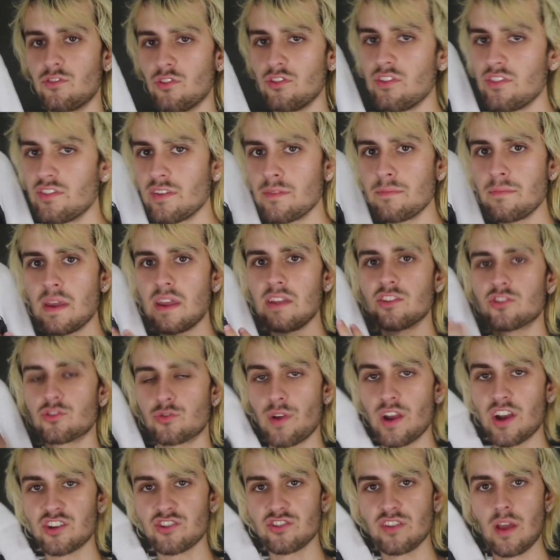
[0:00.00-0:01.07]
So this is the main
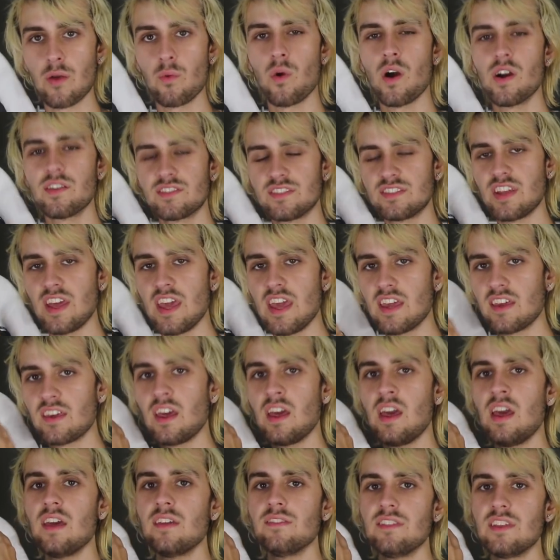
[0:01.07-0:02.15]
direction I wanted to take
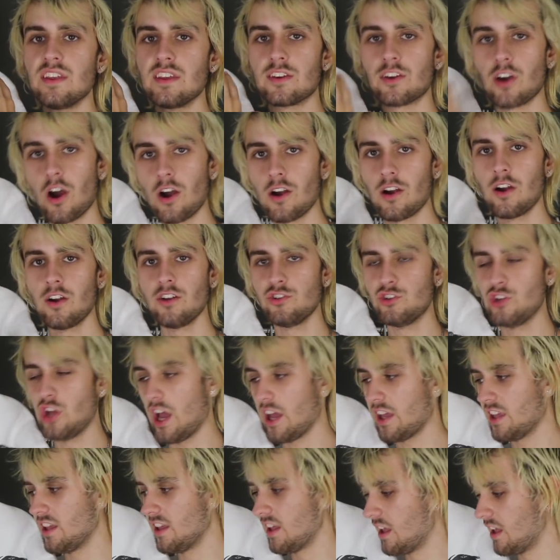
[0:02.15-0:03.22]
the Carhartt
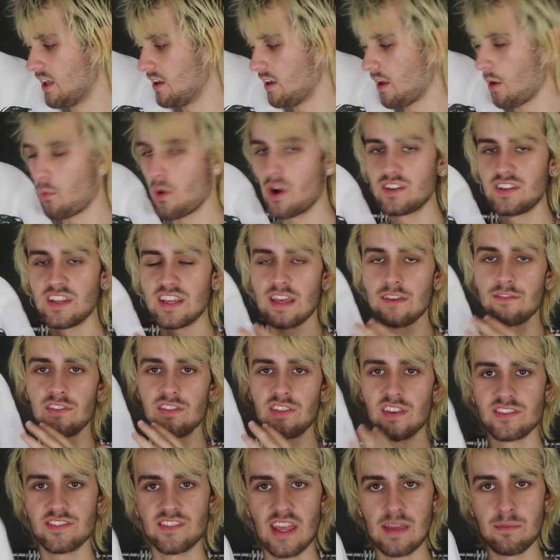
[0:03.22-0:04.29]
jacket in. I wanted to give it
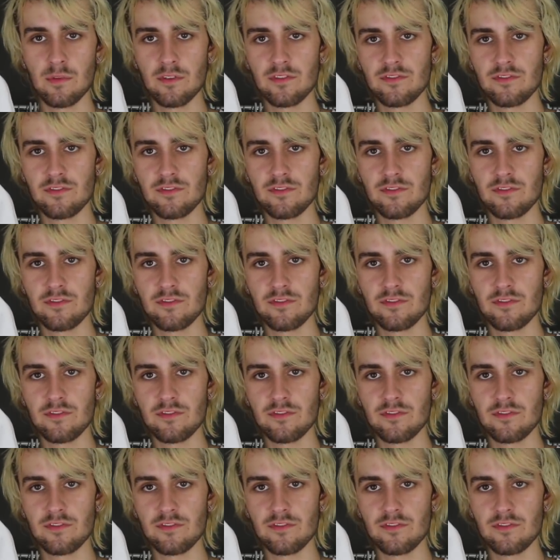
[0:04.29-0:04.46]
the same